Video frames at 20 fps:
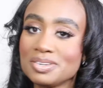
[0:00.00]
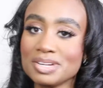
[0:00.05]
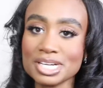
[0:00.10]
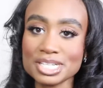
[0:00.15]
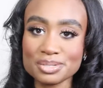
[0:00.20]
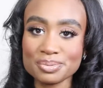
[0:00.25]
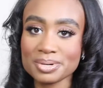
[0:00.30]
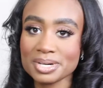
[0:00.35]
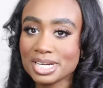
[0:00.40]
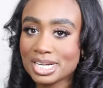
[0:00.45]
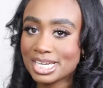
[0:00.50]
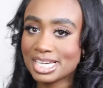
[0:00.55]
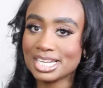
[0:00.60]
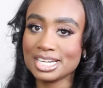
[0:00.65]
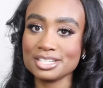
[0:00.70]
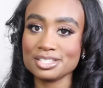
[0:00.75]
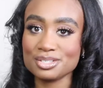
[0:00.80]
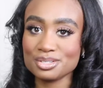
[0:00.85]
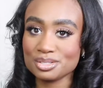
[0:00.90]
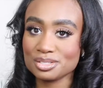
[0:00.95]
next we're gonna get
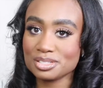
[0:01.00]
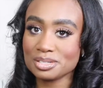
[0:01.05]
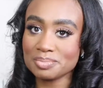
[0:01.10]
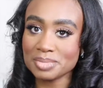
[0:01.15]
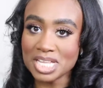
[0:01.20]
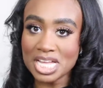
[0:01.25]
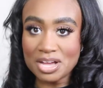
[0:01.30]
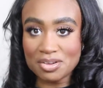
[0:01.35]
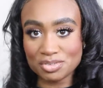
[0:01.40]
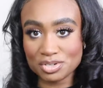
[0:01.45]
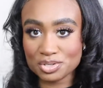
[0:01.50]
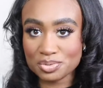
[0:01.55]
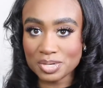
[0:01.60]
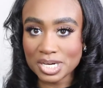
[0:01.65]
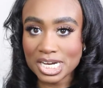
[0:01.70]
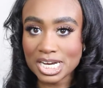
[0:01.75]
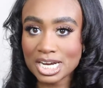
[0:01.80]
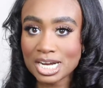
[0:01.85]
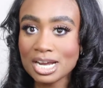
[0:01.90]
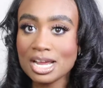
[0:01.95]
into some
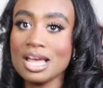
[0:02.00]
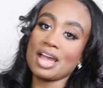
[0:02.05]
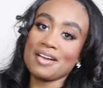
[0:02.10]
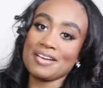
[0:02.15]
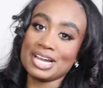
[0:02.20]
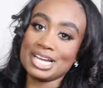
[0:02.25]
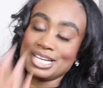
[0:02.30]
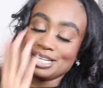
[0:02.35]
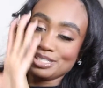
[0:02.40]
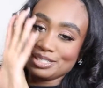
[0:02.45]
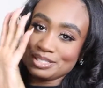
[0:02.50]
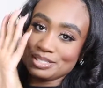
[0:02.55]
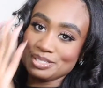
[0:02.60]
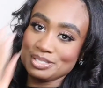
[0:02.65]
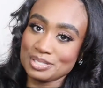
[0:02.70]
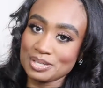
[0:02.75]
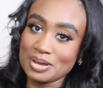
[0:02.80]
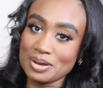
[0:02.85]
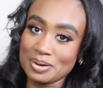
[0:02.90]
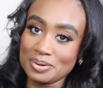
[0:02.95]
loungewear. All right,
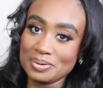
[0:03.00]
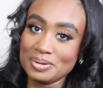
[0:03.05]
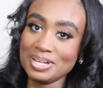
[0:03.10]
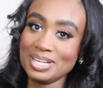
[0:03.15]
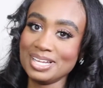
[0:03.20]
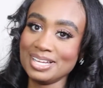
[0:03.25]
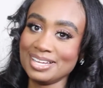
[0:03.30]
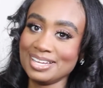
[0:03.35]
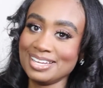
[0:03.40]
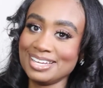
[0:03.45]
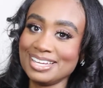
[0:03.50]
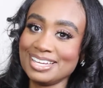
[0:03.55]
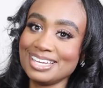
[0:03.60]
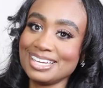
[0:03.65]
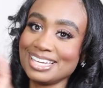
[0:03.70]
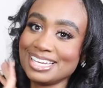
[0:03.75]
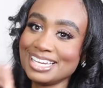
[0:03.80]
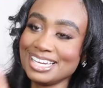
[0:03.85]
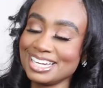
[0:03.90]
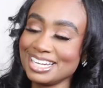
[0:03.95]
so
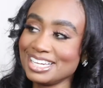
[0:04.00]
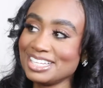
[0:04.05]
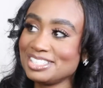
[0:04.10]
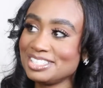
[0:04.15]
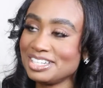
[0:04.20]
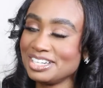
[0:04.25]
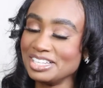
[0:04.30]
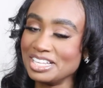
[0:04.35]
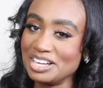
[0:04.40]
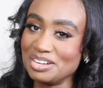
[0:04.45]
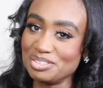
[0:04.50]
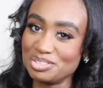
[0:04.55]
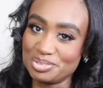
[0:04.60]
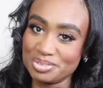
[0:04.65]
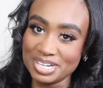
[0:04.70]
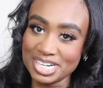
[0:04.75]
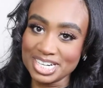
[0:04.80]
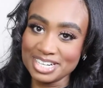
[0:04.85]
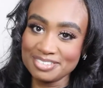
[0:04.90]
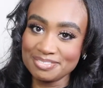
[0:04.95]
getting into the
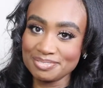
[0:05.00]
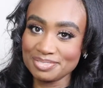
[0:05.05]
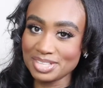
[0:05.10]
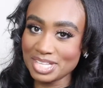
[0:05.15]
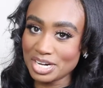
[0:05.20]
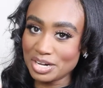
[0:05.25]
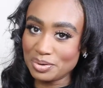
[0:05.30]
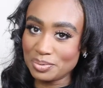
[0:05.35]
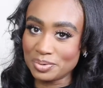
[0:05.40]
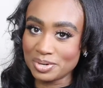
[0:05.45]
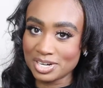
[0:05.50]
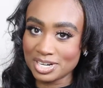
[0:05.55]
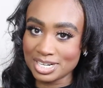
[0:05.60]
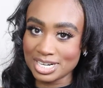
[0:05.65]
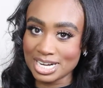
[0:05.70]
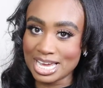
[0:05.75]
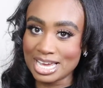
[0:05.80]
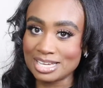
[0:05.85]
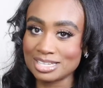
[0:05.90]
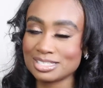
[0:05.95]
loungewear that I ordered
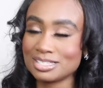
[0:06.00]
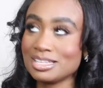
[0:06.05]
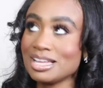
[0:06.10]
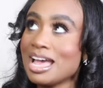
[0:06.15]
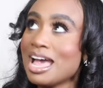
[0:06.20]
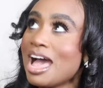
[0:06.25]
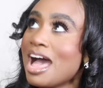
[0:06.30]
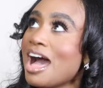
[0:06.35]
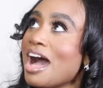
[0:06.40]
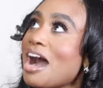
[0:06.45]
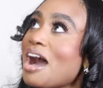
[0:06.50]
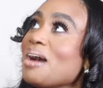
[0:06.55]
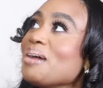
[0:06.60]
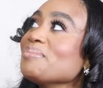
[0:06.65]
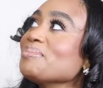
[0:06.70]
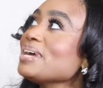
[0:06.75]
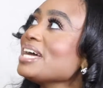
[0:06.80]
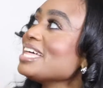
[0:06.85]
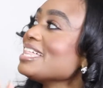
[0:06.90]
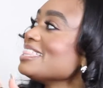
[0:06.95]
next.
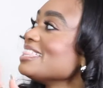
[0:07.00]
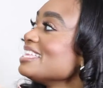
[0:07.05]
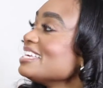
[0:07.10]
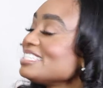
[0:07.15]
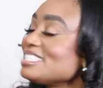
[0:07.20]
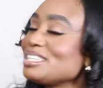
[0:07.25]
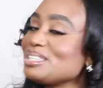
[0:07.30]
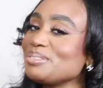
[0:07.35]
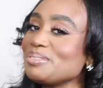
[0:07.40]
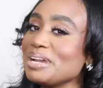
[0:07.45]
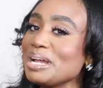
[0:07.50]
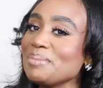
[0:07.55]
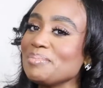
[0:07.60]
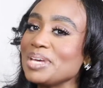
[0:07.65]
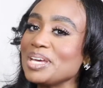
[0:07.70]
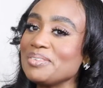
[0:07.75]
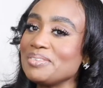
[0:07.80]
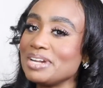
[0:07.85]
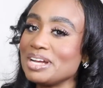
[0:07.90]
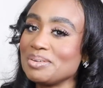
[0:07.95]
Um, this is what I
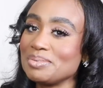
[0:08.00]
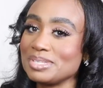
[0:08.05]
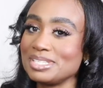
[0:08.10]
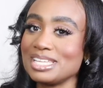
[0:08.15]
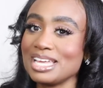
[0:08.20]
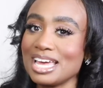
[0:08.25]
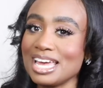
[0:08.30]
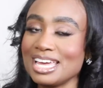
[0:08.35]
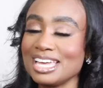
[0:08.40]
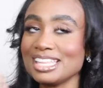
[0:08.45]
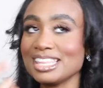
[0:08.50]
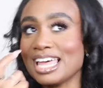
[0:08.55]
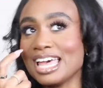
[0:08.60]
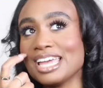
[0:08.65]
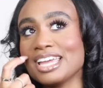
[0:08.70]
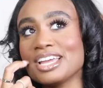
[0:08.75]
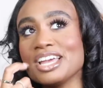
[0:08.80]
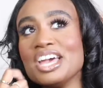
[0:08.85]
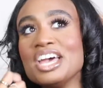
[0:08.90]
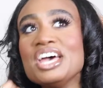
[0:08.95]
mean when I was saying
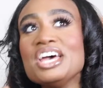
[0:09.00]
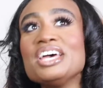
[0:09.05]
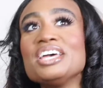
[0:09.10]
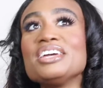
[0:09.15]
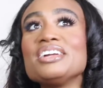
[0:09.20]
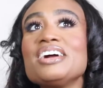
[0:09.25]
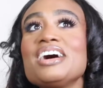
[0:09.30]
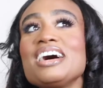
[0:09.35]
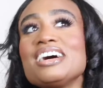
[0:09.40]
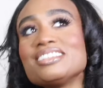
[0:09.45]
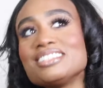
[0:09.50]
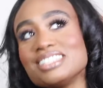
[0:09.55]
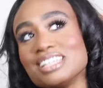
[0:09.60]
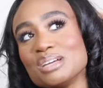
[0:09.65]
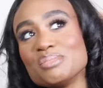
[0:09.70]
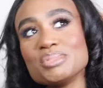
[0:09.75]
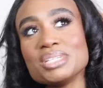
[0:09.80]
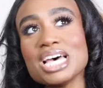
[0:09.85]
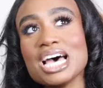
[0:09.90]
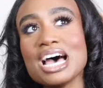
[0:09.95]
like, you know how
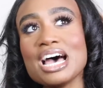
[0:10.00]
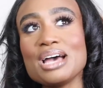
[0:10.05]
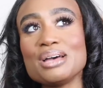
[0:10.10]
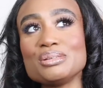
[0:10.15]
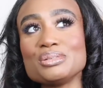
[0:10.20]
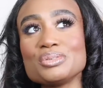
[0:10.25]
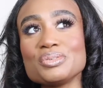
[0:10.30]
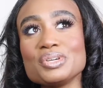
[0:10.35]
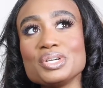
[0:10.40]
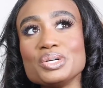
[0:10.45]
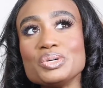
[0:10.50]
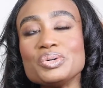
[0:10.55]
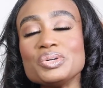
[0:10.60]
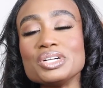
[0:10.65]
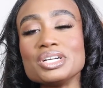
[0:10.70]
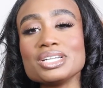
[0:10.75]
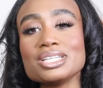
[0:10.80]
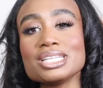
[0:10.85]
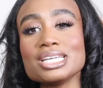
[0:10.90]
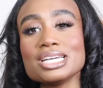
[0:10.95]
sometimes when you
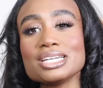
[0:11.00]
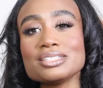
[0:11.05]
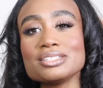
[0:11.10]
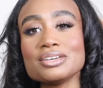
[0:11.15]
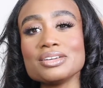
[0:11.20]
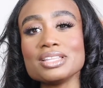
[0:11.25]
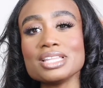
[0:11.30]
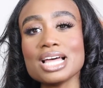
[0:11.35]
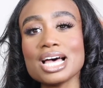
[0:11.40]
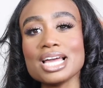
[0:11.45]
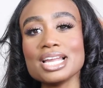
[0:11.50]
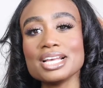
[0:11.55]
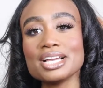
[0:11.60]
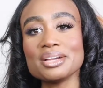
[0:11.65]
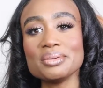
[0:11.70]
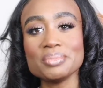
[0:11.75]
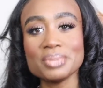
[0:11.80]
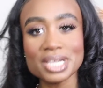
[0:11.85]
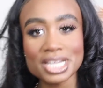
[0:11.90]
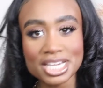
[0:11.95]
order things online, it
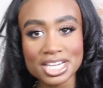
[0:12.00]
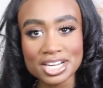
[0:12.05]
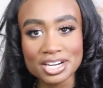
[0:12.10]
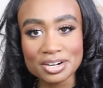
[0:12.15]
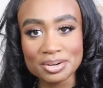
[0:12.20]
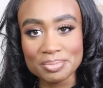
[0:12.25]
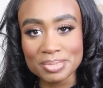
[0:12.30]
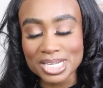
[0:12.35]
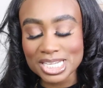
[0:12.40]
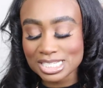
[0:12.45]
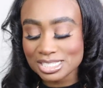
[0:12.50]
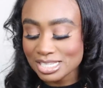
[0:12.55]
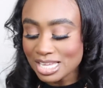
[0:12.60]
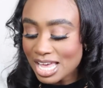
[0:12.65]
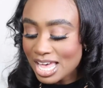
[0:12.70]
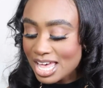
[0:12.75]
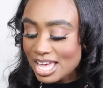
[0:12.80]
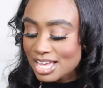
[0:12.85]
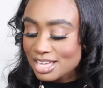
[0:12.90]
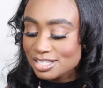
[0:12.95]
can be hit or miss.
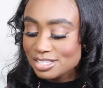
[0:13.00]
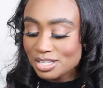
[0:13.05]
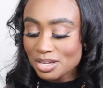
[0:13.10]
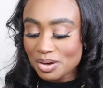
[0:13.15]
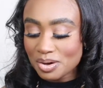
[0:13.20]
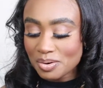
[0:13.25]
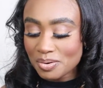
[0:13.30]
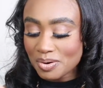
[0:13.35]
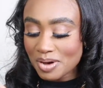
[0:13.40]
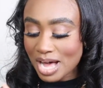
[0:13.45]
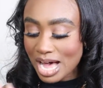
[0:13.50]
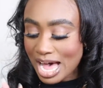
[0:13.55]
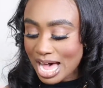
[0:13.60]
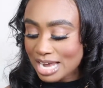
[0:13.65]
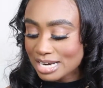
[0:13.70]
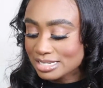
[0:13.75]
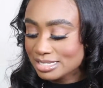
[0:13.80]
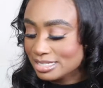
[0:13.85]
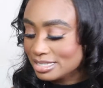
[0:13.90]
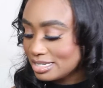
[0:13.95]
So
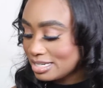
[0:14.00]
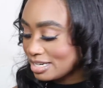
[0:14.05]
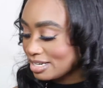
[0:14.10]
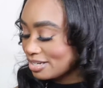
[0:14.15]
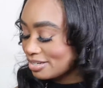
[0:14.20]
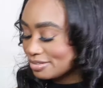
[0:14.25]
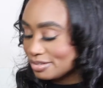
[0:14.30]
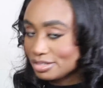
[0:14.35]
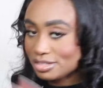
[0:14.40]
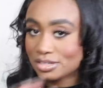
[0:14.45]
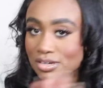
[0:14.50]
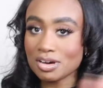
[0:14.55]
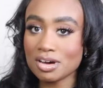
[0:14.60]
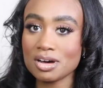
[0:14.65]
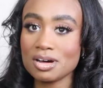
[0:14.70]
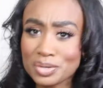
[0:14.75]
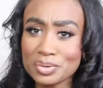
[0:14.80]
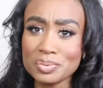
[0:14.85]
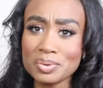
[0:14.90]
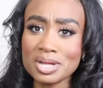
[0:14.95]
honestly,
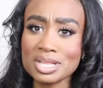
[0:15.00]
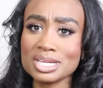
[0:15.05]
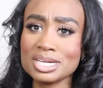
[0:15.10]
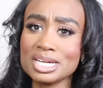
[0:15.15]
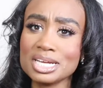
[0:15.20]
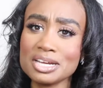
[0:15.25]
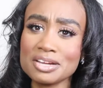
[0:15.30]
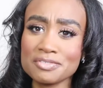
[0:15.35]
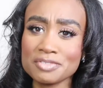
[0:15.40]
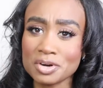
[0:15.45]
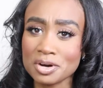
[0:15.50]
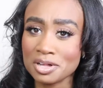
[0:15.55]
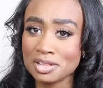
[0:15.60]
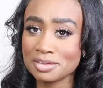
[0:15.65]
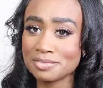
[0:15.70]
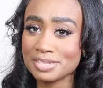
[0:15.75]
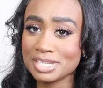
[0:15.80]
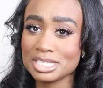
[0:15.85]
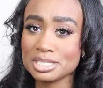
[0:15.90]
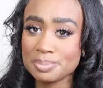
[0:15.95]
y'all, quality of all
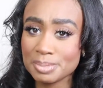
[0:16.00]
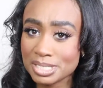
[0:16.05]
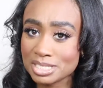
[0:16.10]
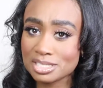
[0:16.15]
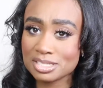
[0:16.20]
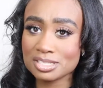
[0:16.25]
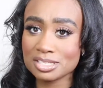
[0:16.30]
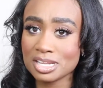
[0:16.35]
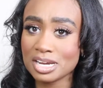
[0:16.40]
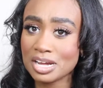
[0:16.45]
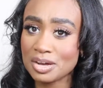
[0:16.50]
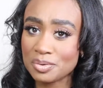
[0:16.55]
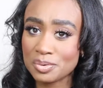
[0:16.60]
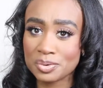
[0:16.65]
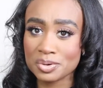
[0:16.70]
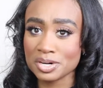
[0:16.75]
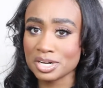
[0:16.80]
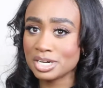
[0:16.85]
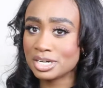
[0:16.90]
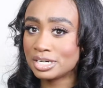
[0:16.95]
of these pieces that I
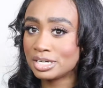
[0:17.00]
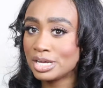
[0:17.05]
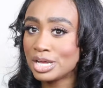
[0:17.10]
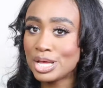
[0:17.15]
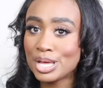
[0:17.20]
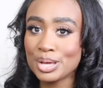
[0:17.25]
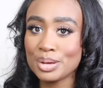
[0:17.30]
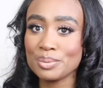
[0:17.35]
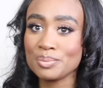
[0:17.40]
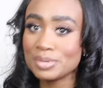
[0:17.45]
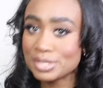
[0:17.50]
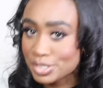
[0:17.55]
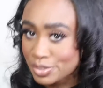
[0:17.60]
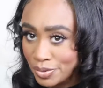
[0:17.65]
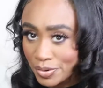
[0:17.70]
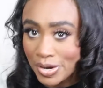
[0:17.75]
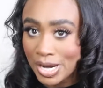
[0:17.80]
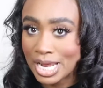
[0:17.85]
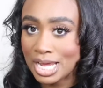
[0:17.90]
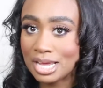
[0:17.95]
ordered was
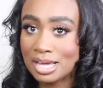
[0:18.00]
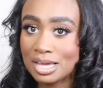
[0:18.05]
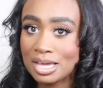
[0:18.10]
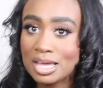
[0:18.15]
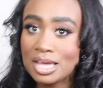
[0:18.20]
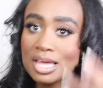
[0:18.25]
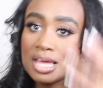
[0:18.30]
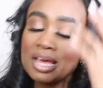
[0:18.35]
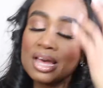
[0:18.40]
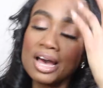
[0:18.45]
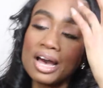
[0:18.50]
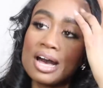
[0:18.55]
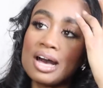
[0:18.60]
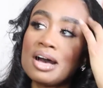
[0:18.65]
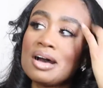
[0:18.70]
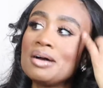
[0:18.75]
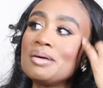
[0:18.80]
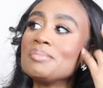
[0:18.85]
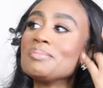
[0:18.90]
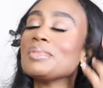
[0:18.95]
great.
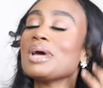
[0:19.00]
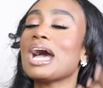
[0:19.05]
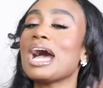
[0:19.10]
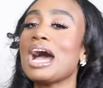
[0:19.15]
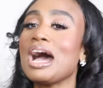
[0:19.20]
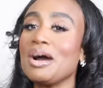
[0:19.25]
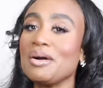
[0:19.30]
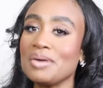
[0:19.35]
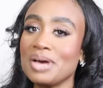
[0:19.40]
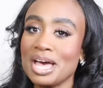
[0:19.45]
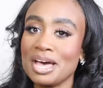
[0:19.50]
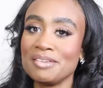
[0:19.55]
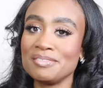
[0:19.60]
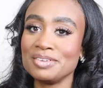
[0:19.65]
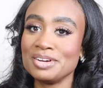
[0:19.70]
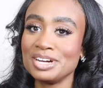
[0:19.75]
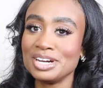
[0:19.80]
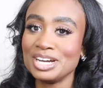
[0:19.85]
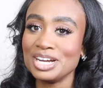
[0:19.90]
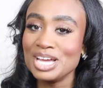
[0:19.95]
Um,
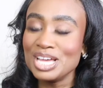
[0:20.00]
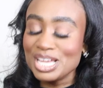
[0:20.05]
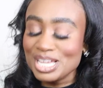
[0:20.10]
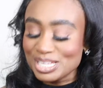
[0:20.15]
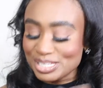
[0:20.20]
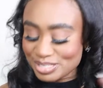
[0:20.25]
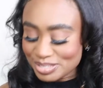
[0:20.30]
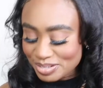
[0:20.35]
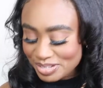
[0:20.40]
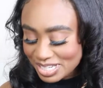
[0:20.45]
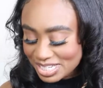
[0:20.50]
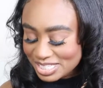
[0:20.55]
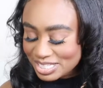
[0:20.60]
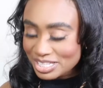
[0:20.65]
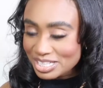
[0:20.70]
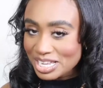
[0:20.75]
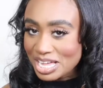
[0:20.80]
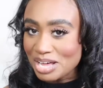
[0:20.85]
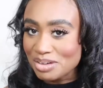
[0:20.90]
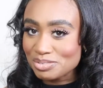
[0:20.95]
however, so like the
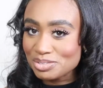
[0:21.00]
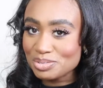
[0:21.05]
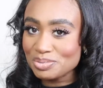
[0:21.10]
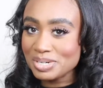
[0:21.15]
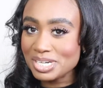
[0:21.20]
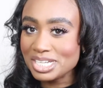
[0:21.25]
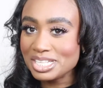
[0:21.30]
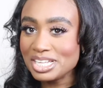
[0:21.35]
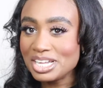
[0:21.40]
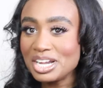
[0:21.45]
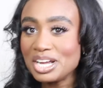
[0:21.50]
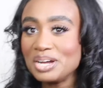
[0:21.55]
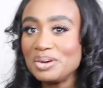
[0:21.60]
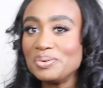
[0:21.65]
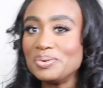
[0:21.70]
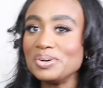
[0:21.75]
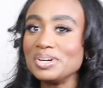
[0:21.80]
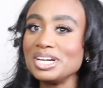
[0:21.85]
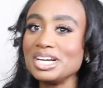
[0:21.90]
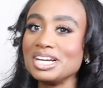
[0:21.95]
loungewear that I
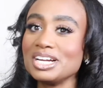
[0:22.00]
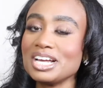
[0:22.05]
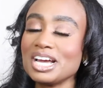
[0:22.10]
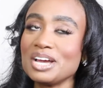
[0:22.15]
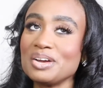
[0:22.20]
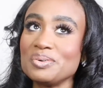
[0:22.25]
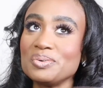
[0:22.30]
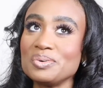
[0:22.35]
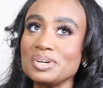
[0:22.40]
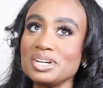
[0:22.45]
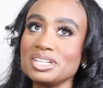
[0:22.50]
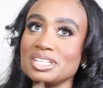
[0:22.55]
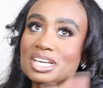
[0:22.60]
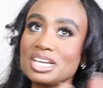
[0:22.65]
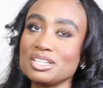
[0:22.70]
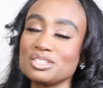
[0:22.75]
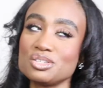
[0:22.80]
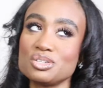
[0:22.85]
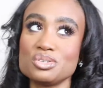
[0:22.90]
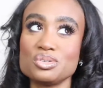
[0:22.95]
ordered, I ordered
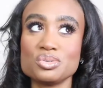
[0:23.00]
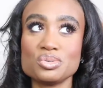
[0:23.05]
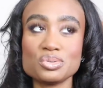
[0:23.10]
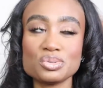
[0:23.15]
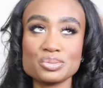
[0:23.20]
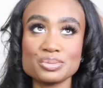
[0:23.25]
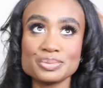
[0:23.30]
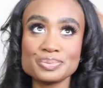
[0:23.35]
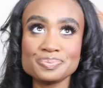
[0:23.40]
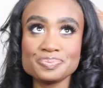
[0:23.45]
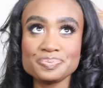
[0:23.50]
like two,